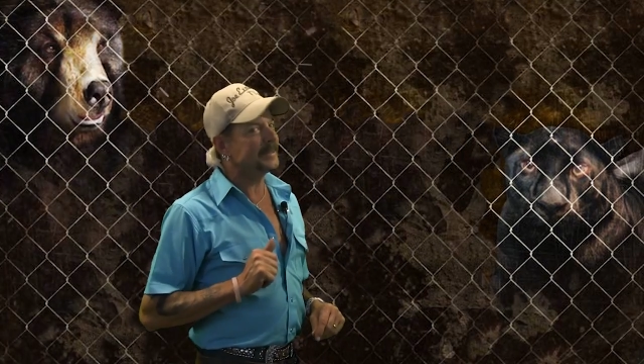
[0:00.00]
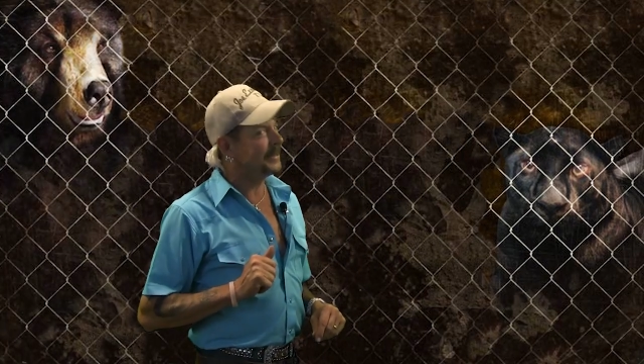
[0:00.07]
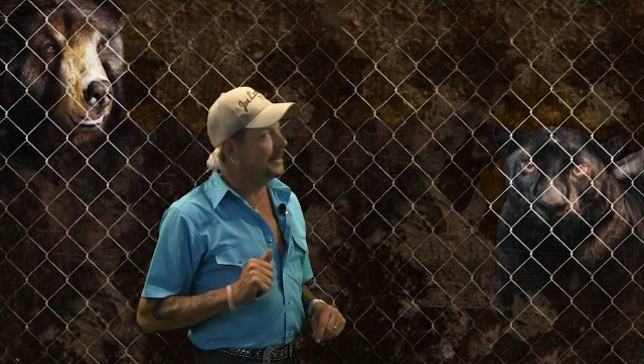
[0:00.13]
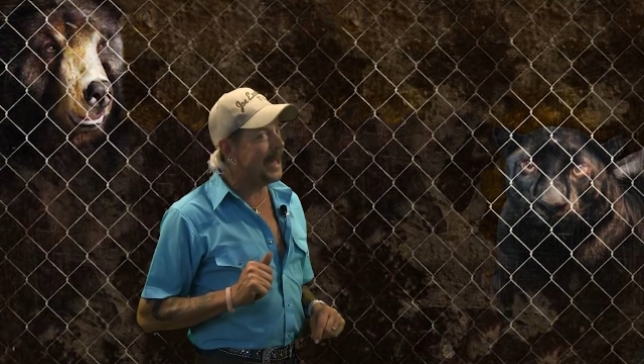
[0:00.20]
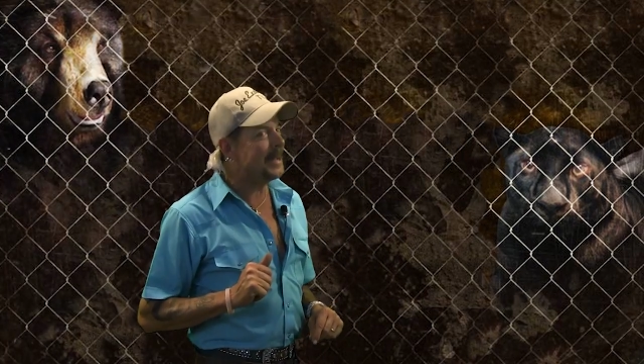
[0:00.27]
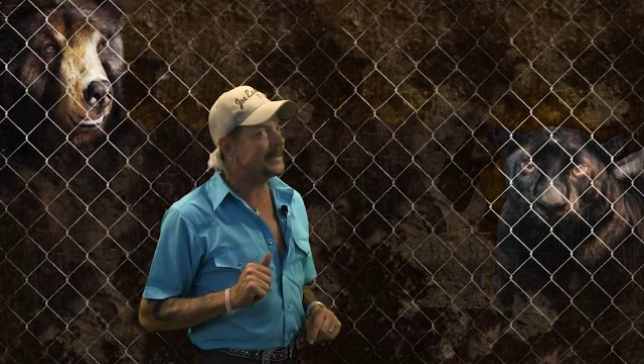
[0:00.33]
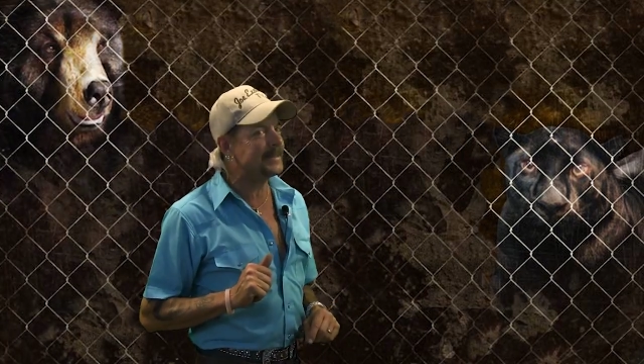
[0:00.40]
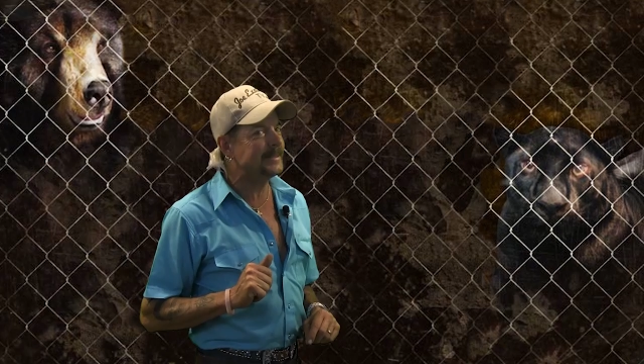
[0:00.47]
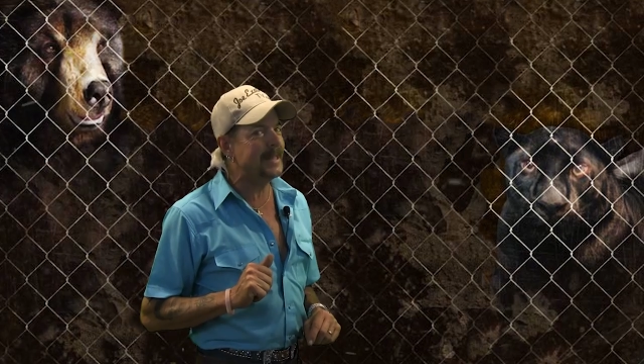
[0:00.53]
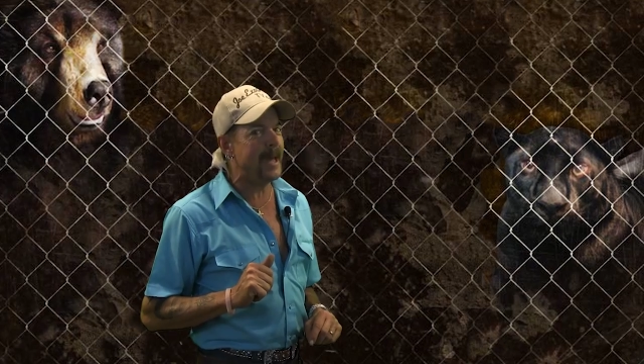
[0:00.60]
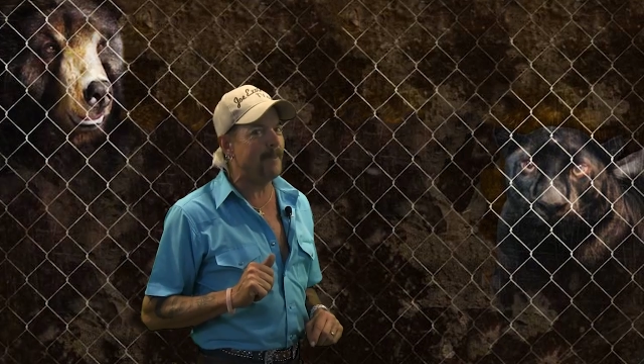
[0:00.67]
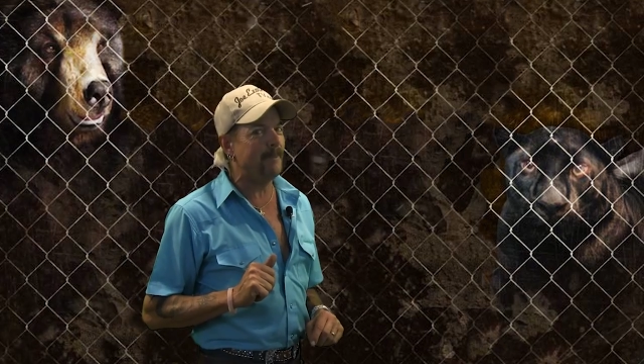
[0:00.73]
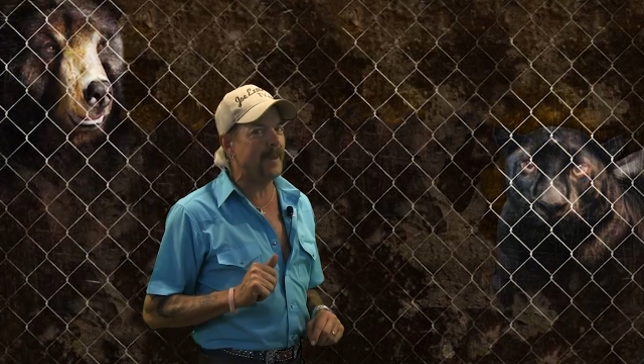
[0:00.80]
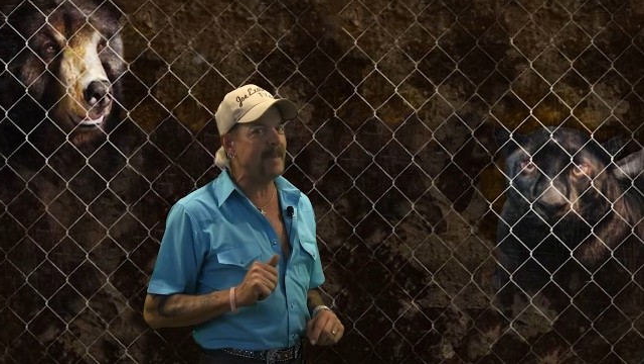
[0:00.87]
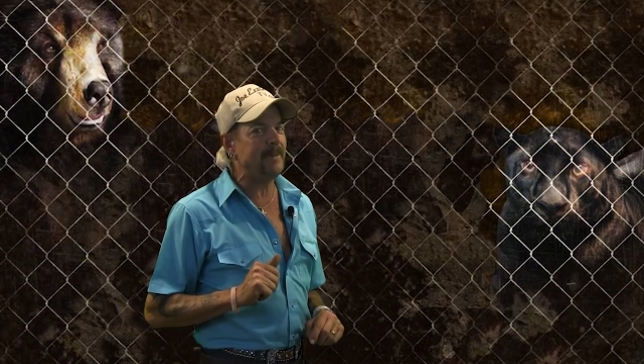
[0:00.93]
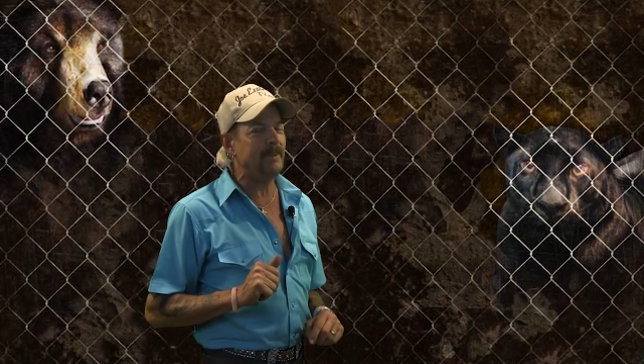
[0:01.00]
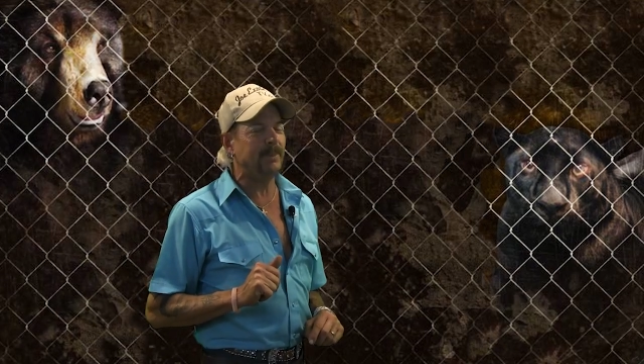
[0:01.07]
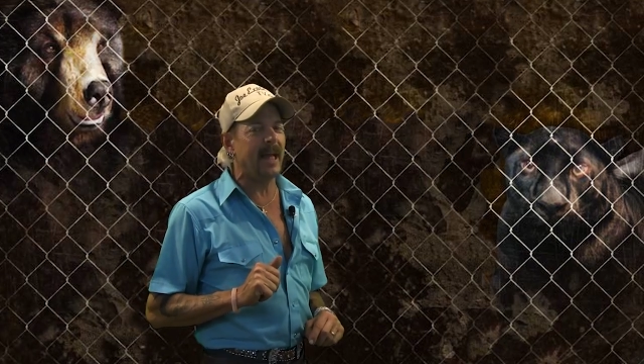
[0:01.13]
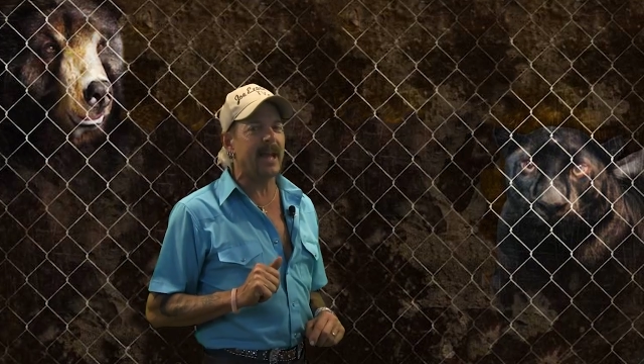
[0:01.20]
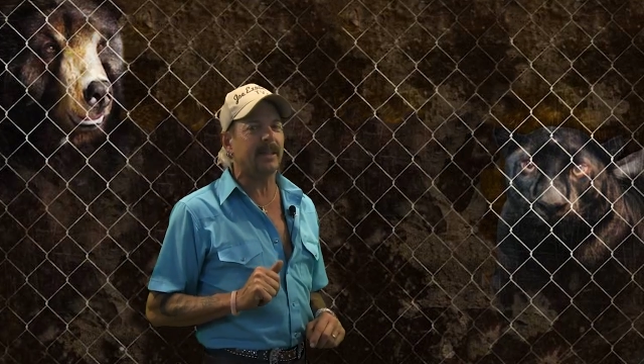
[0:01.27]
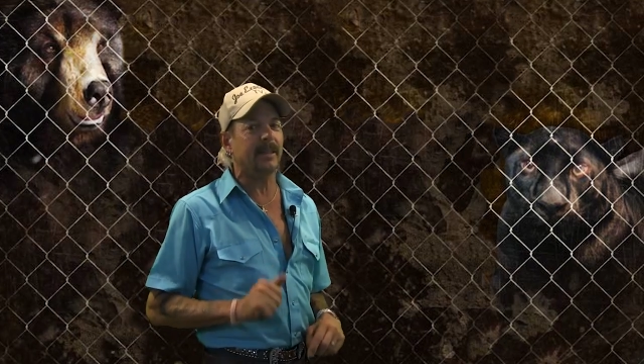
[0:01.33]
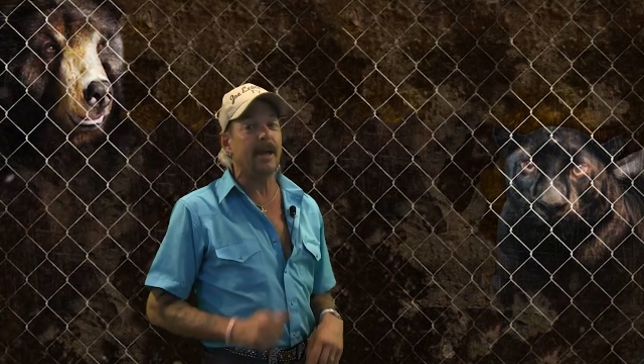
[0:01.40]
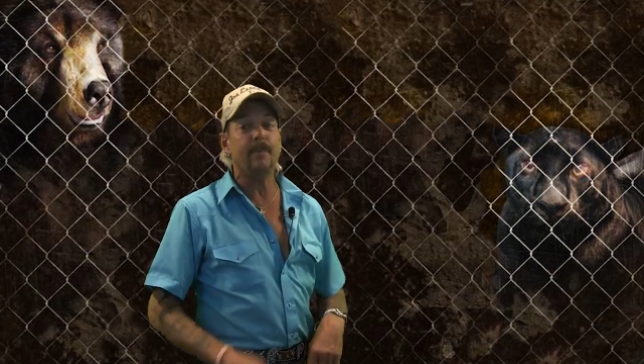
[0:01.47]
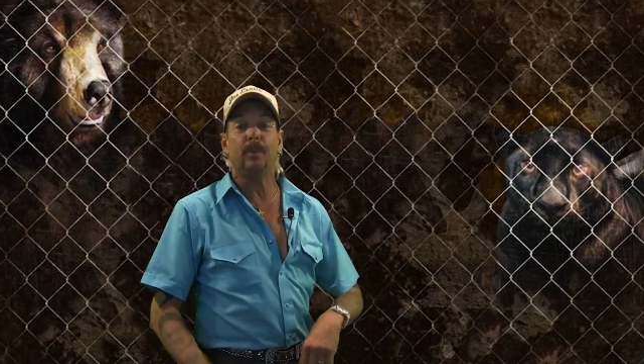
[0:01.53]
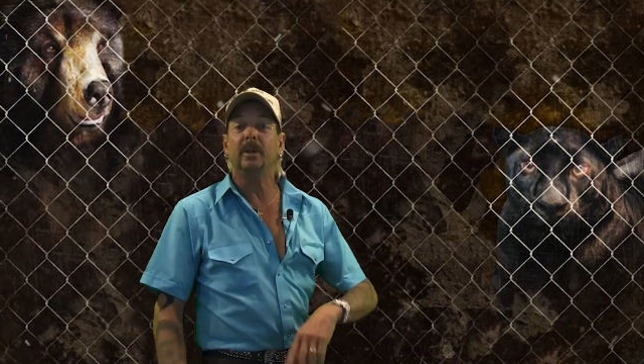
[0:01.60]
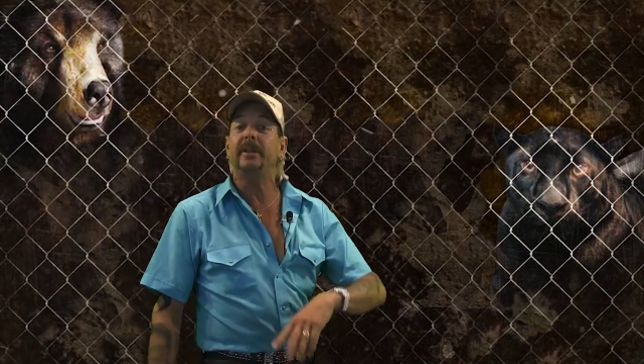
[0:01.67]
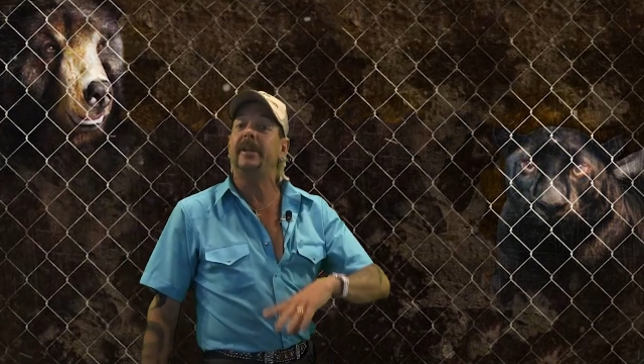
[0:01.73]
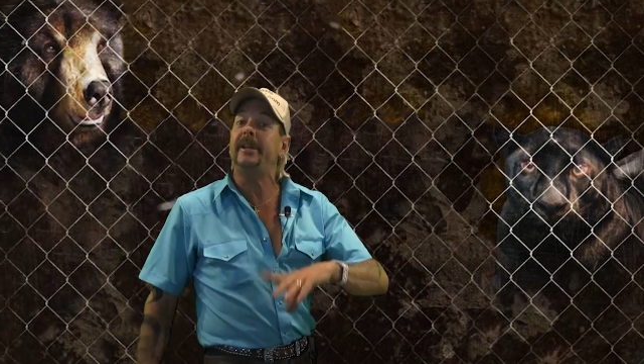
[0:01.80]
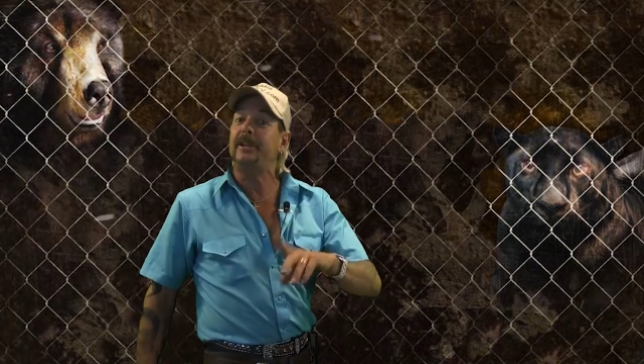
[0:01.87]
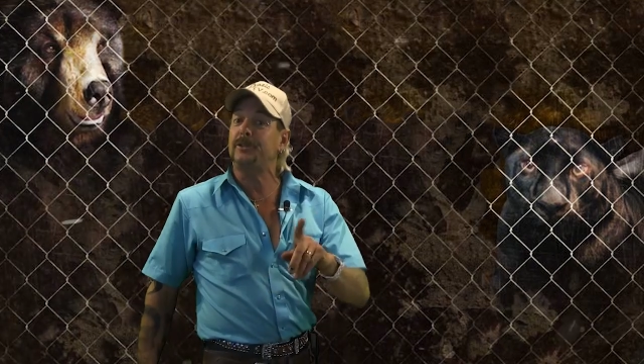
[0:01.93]
that's that baby black
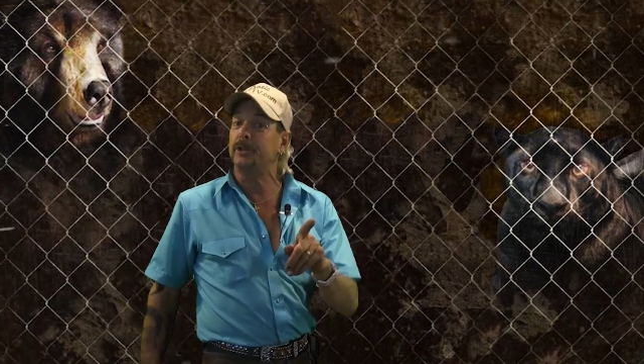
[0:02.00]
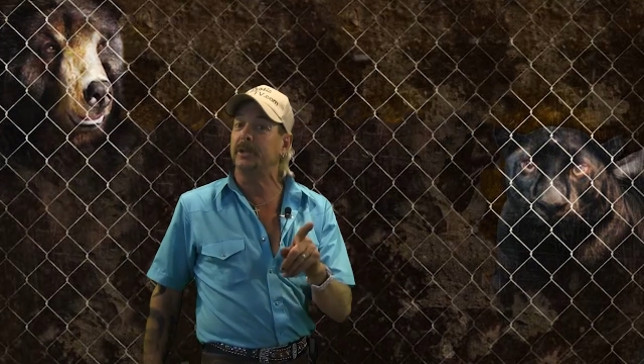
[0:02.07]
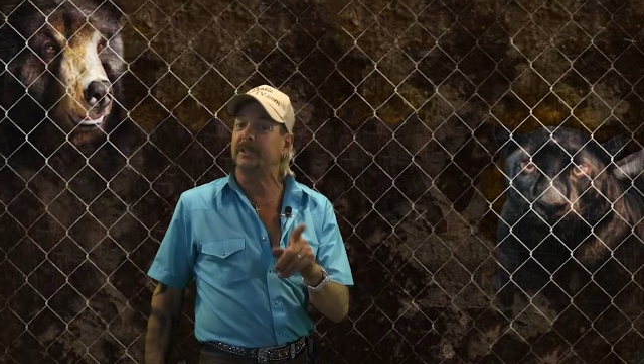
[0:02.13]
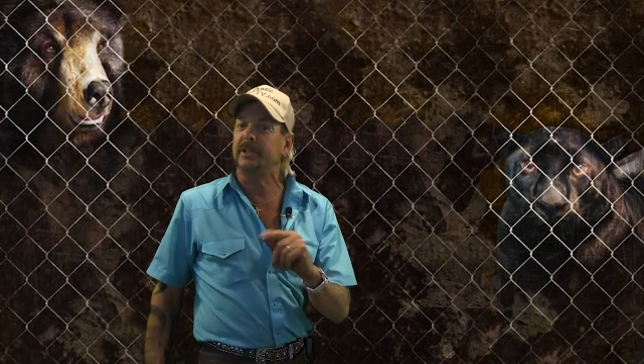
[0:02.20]
leopard that he took